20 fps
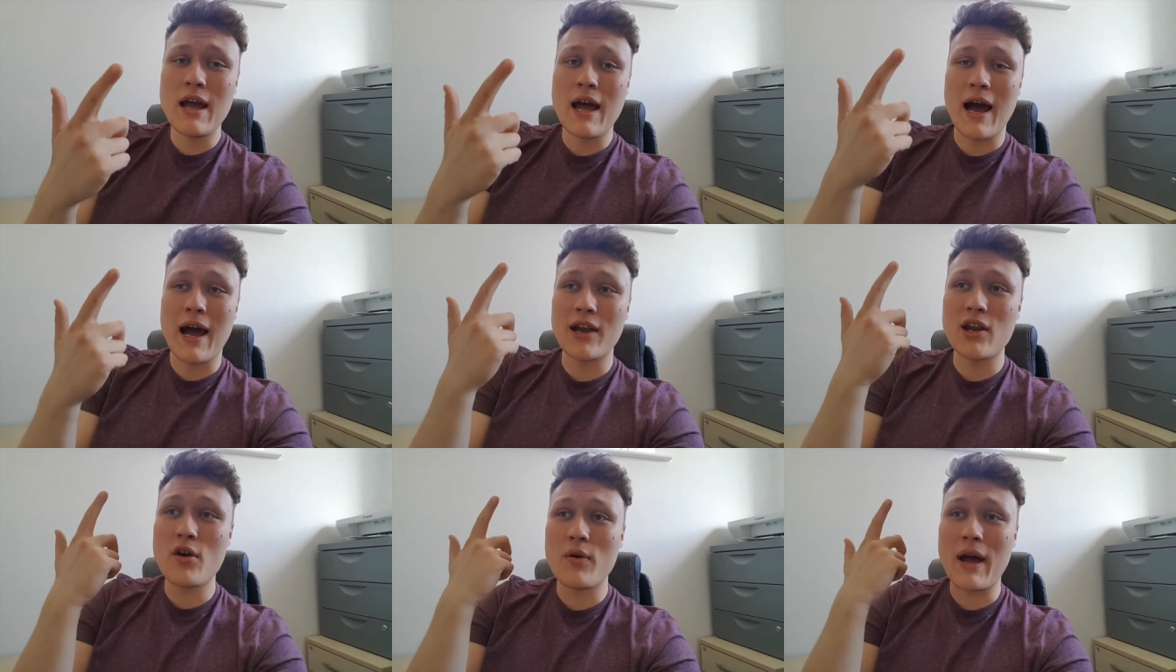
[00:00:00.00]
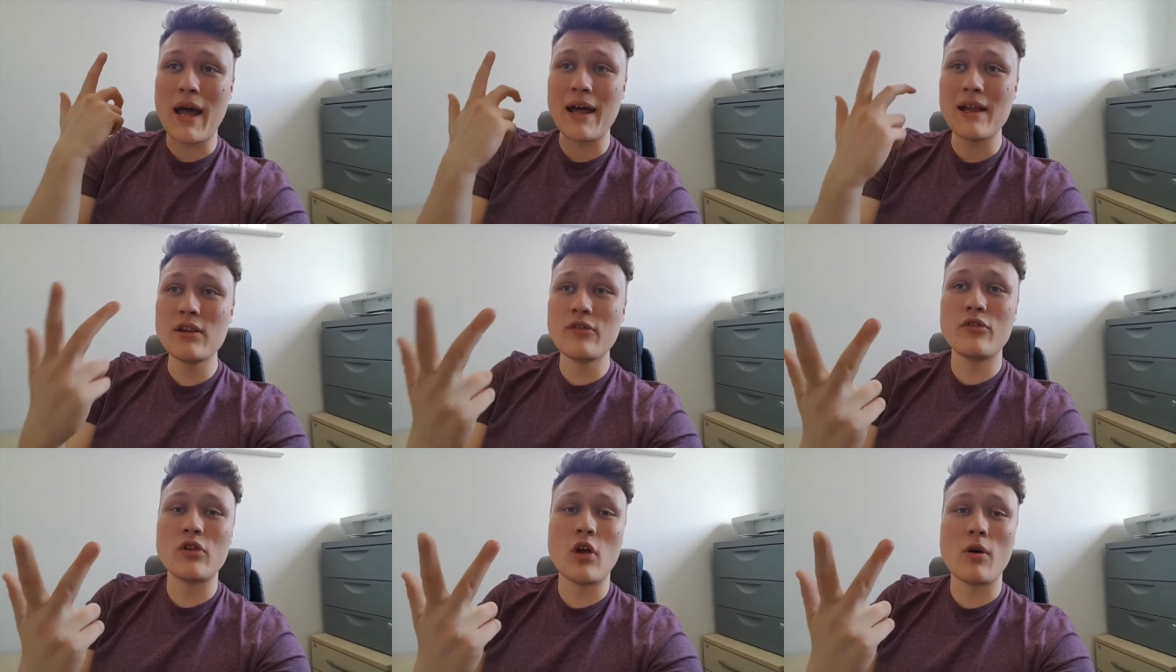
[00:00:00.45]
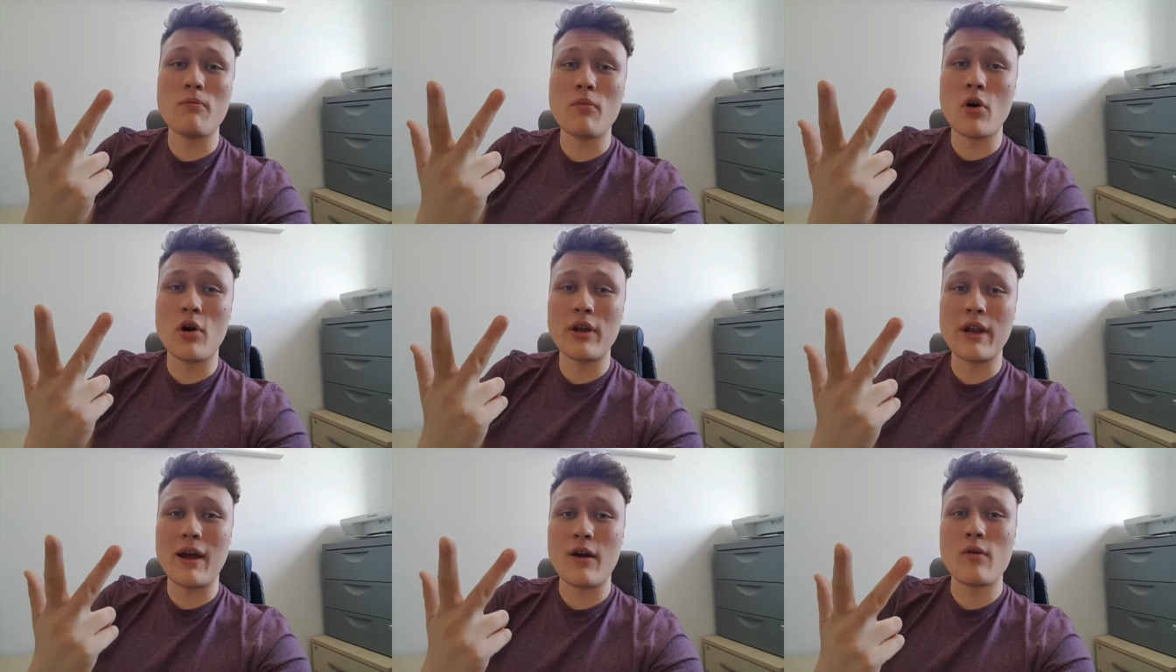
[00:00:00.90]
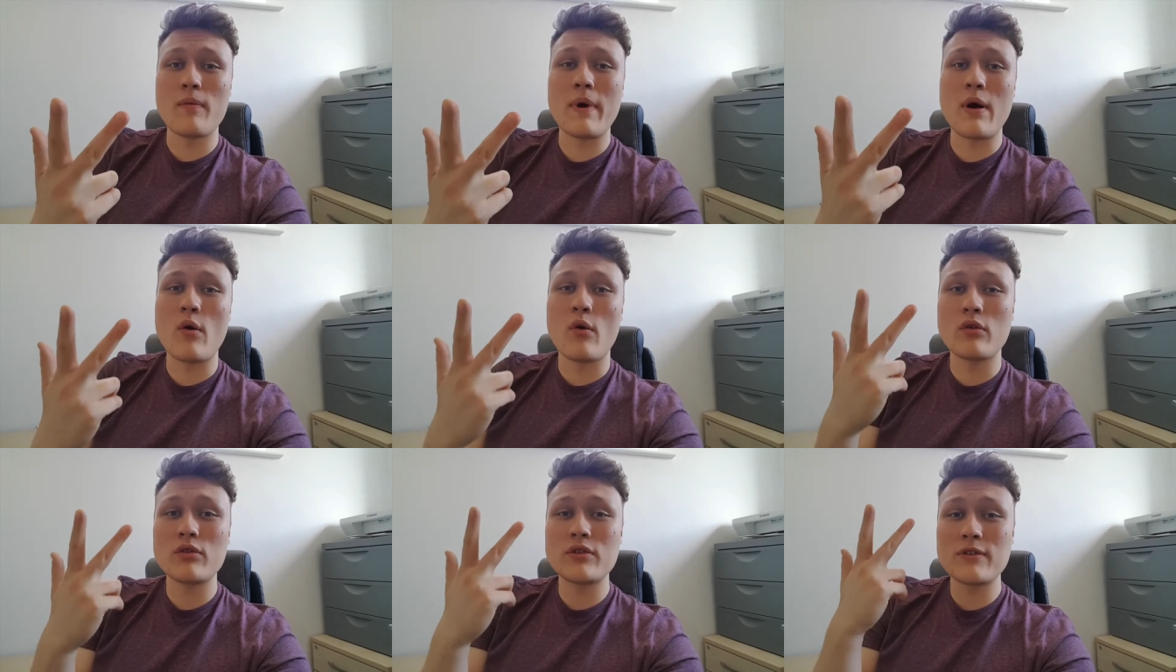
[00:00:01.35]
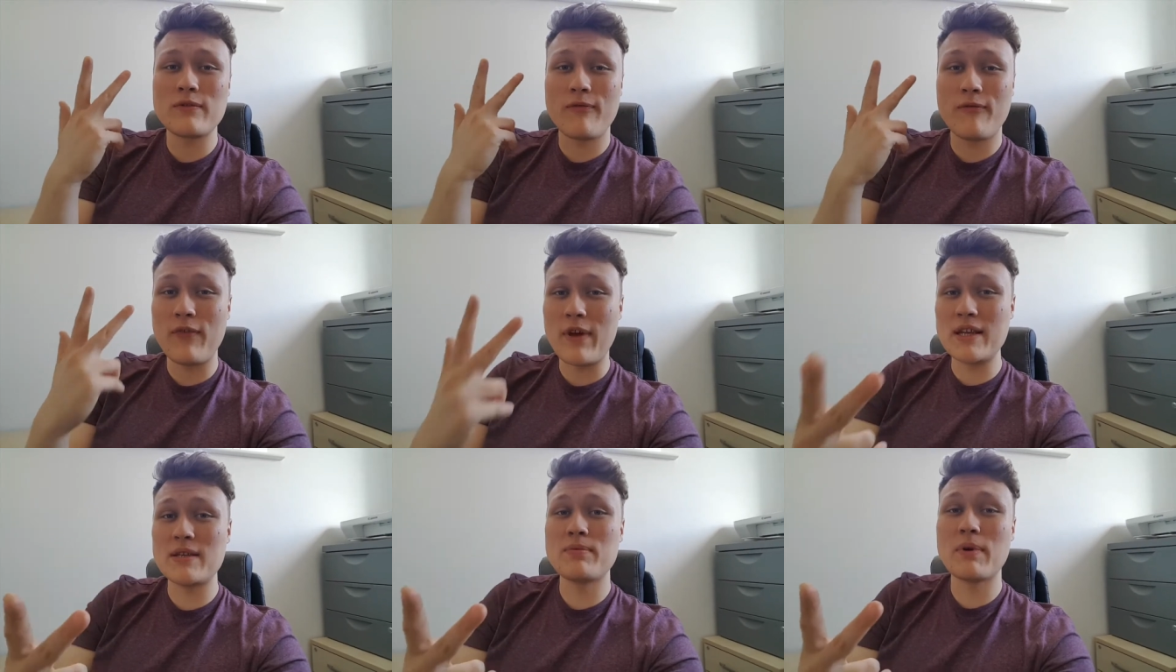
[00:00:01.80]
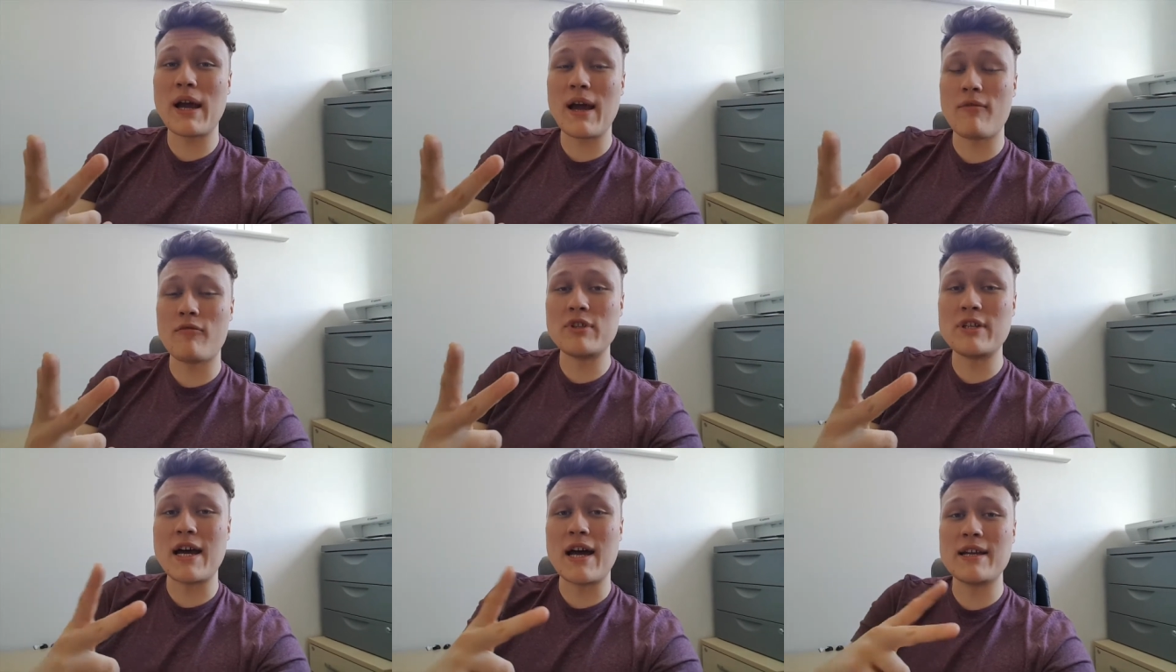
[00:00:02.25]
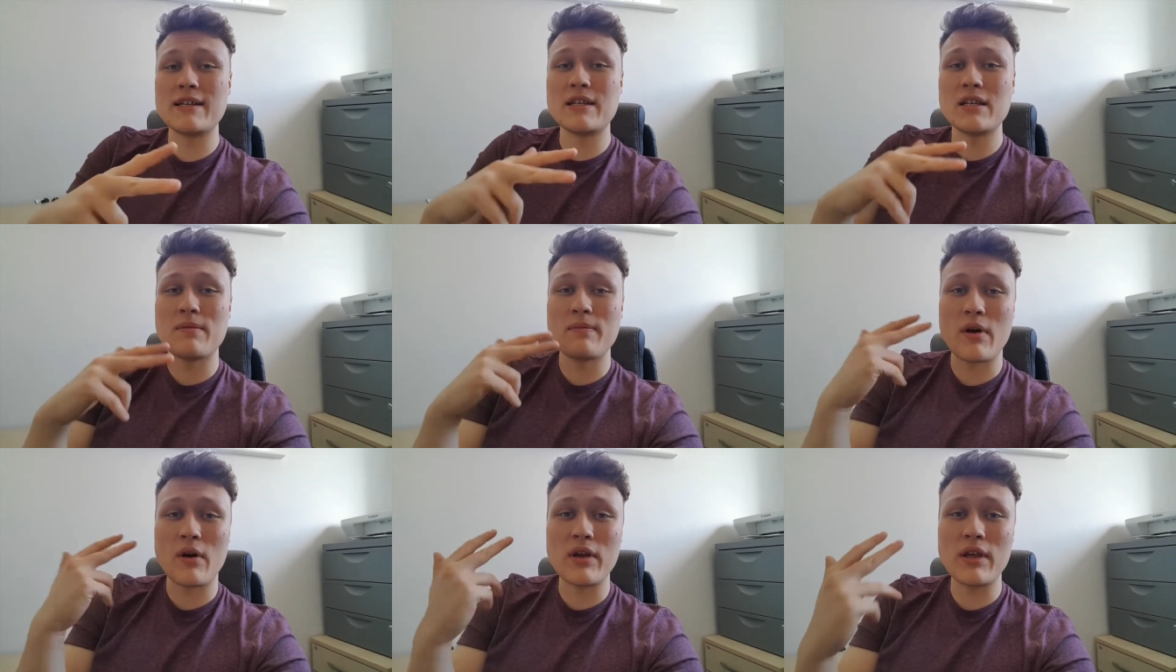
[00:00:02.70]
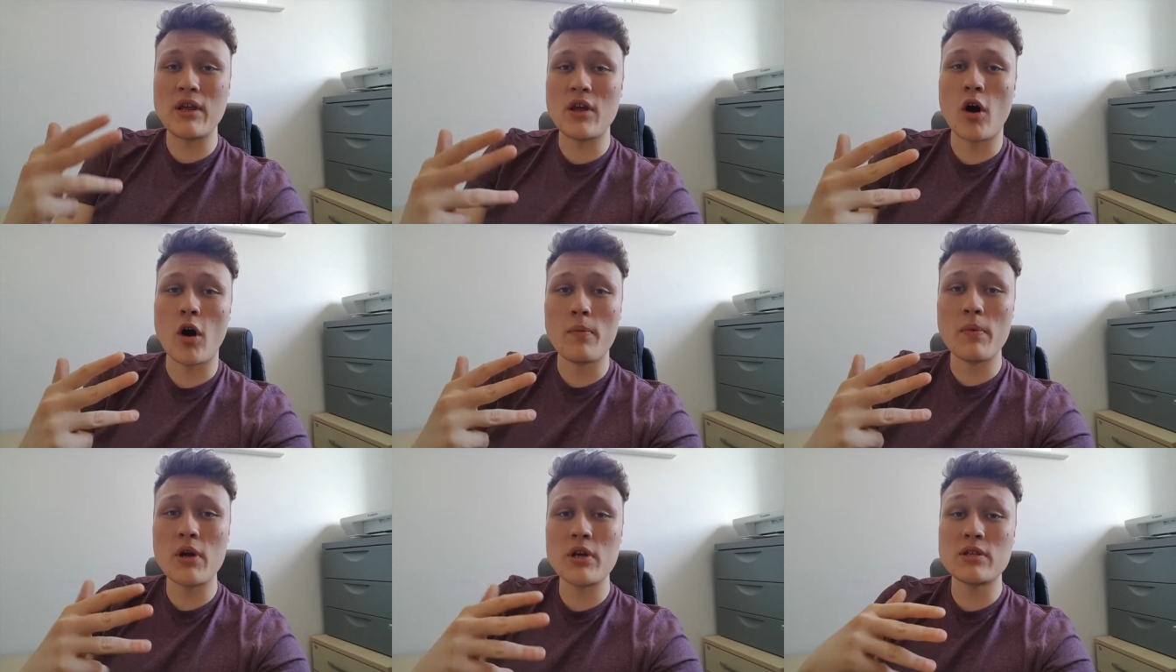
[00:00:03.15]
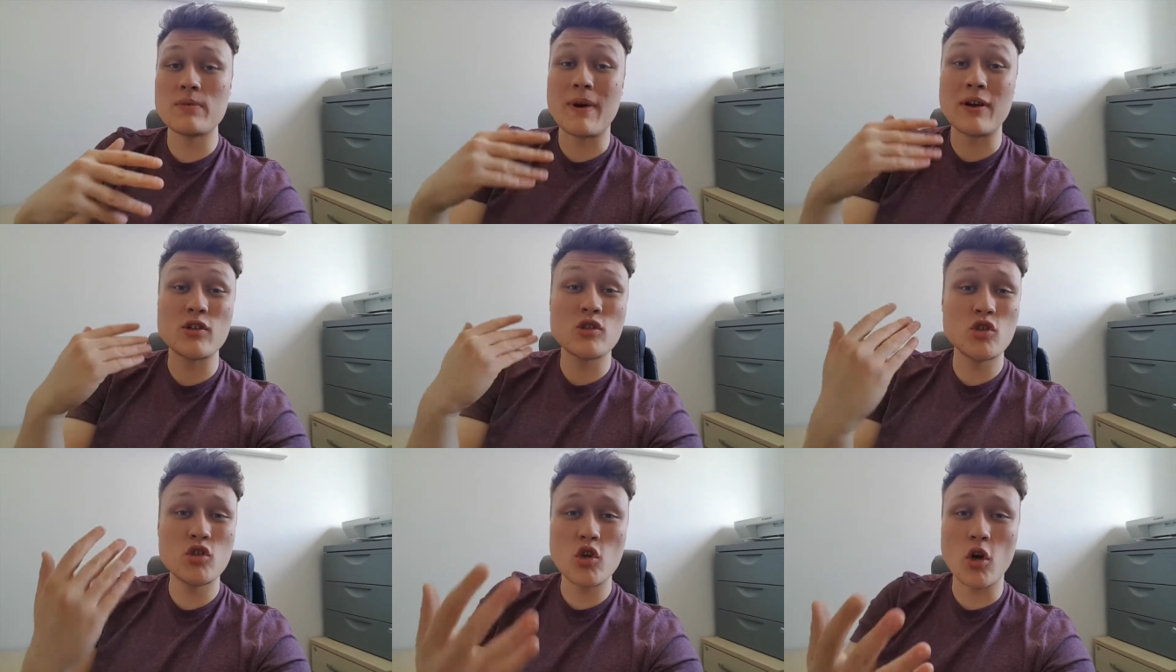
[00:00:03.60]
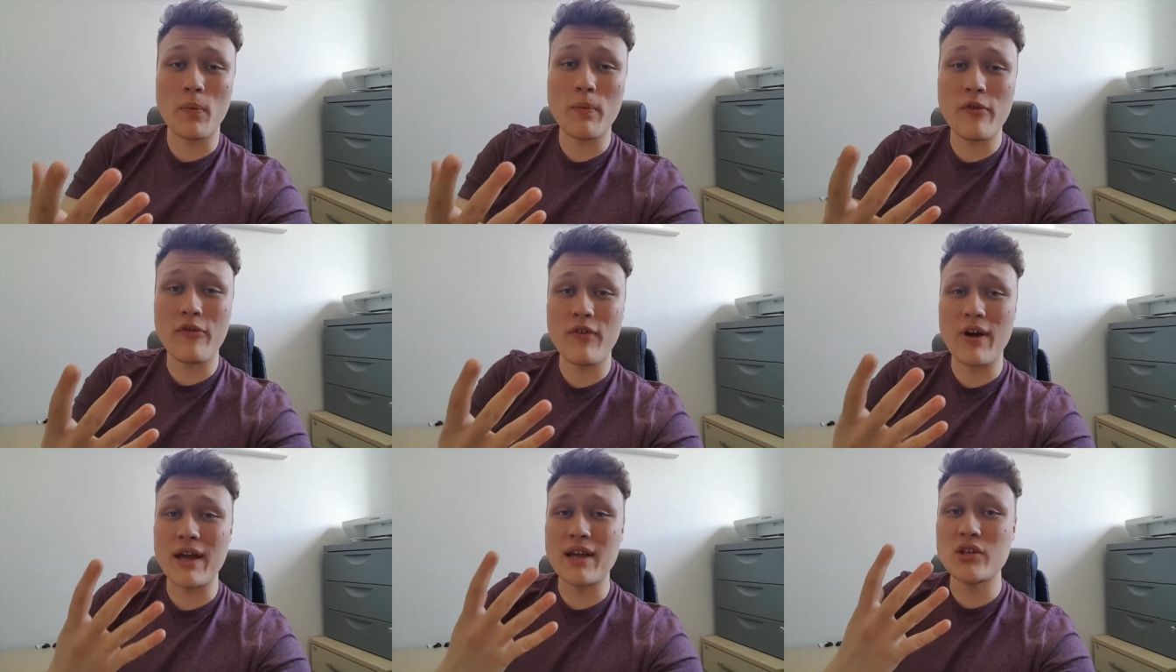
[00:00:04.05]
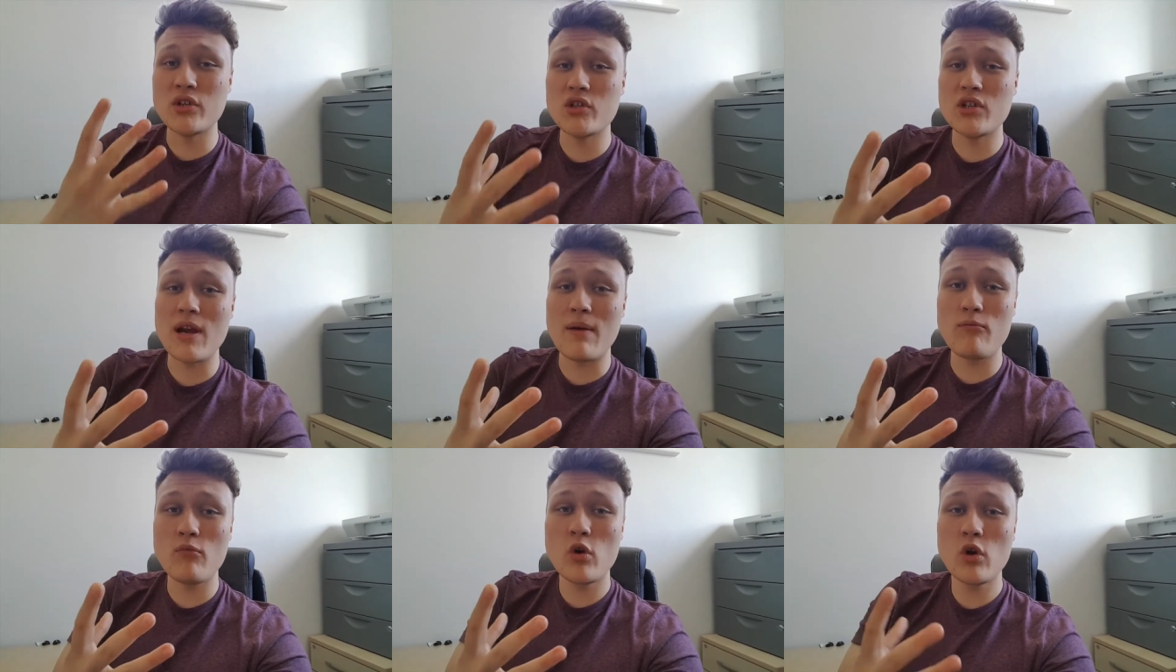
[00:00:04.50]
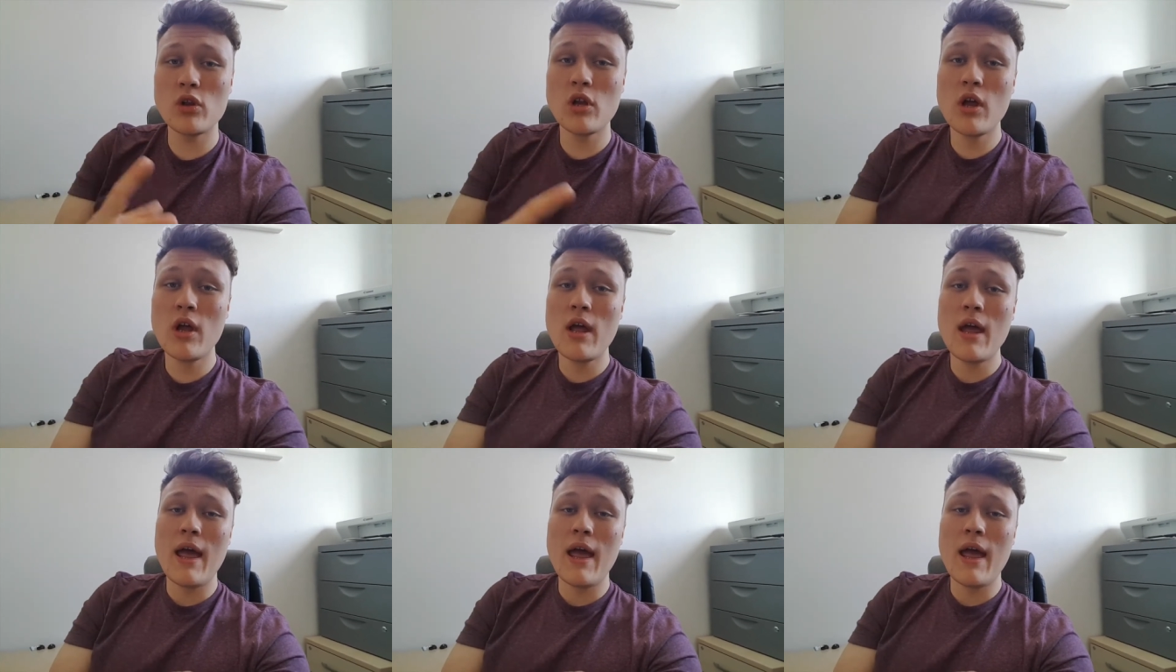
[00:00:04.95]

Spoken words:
I know a hell of a lot more now about Facebook advertising, about e-commerce, about Shopify in general,